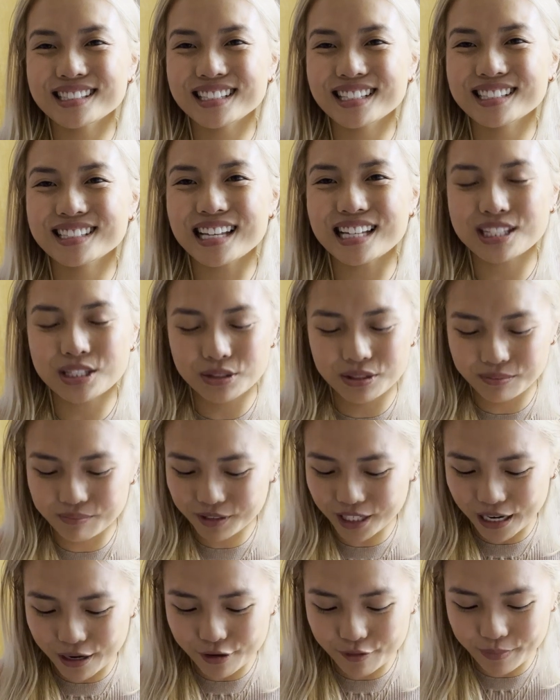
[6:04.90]
because that's
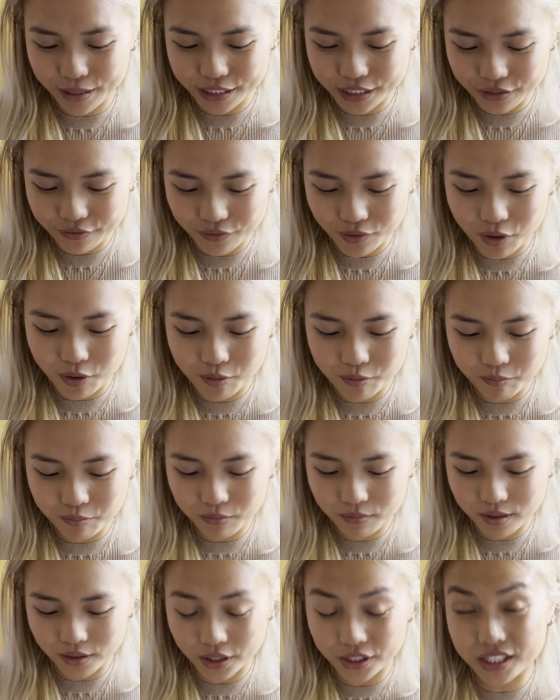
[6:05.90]
kind of my default.
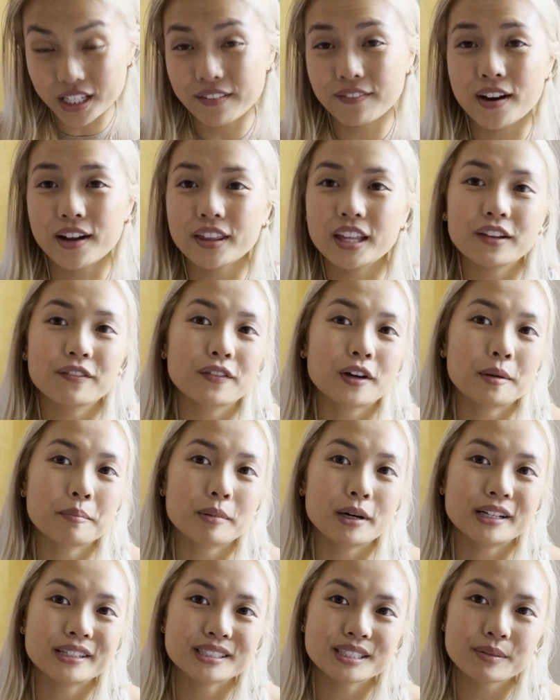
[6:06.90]
Unless I find like fun
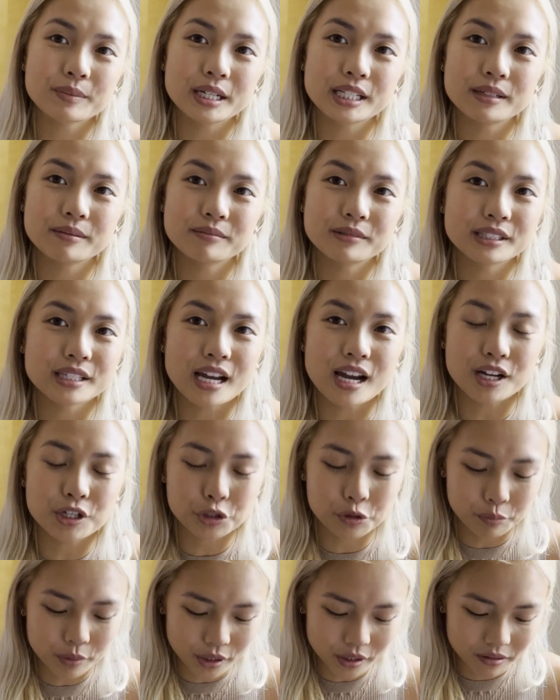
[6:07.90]
buttons in my
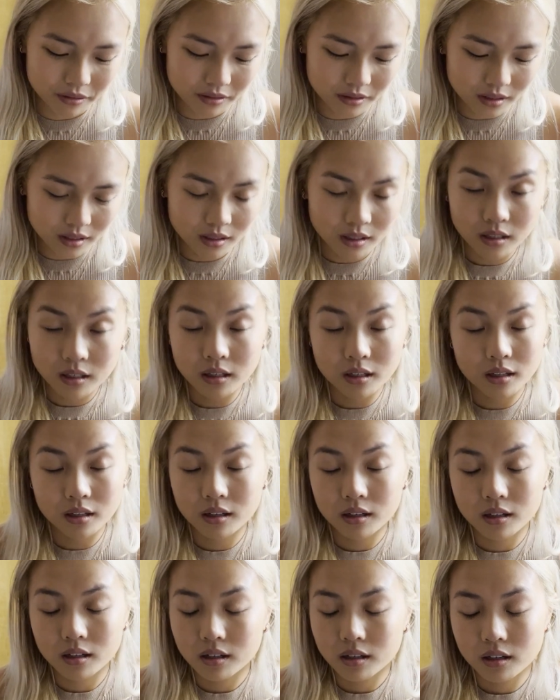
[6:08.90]
stash, but
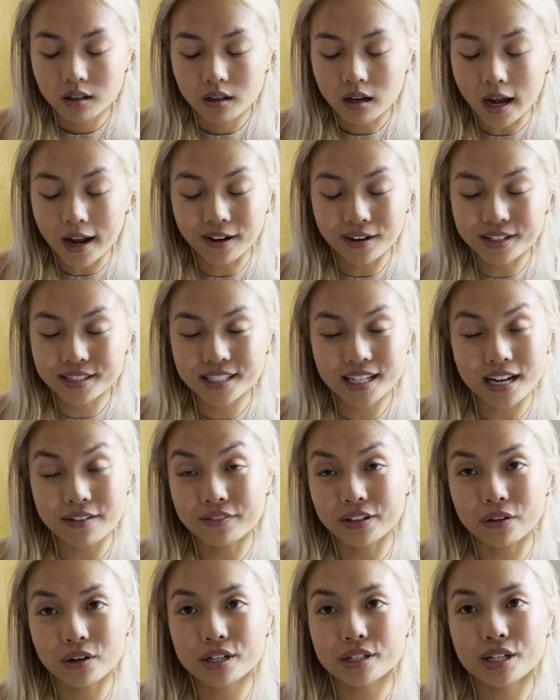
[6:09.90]
I honestly have
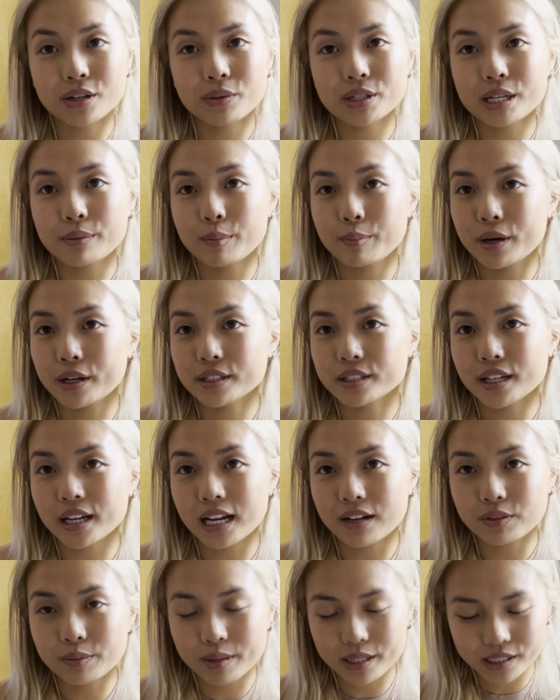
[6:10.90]
no idea what type of buttons I
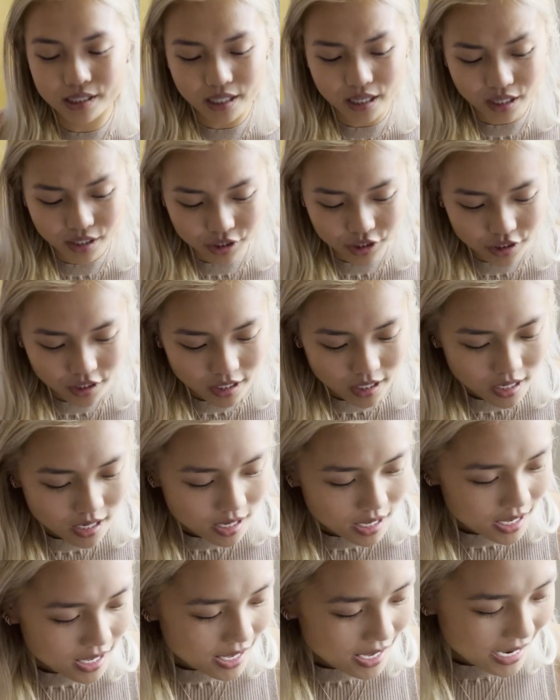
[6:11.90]
have in my stash.
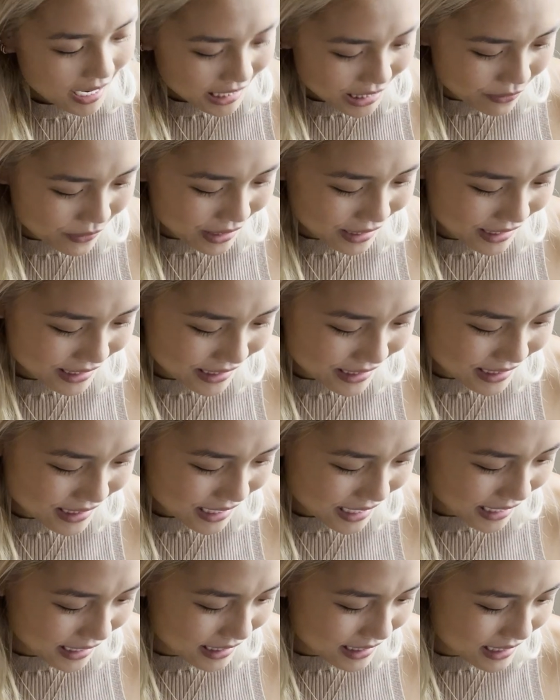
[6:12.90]
Anyways,
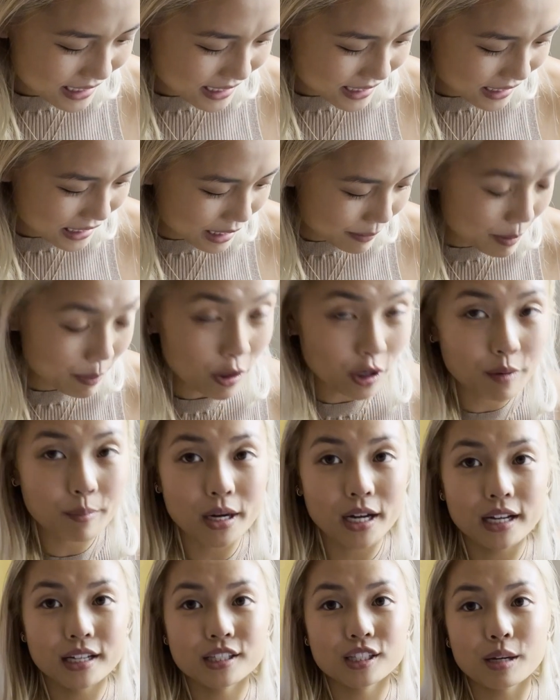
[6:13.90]
it's going to be part of
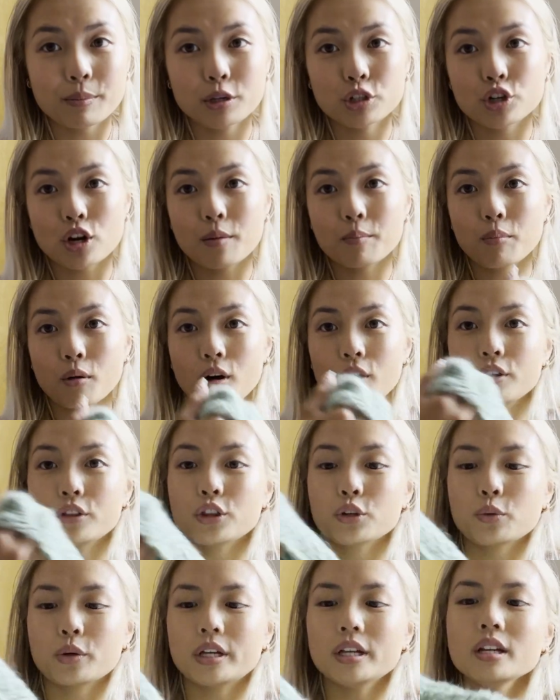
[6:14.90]
my summer drop part
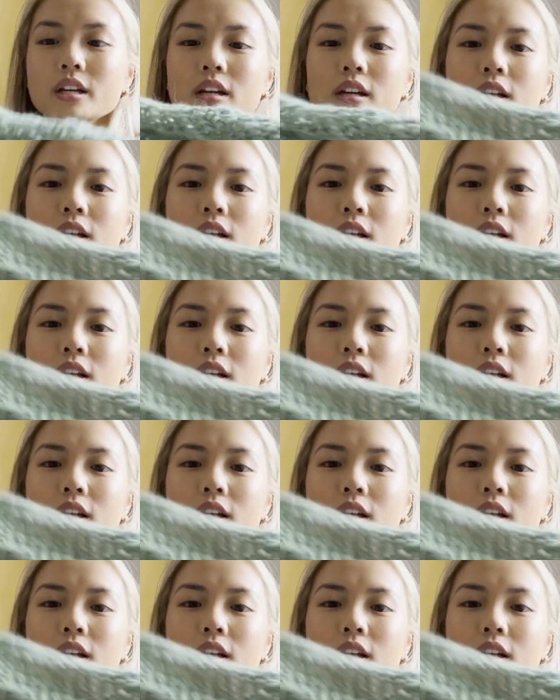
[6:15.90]
3.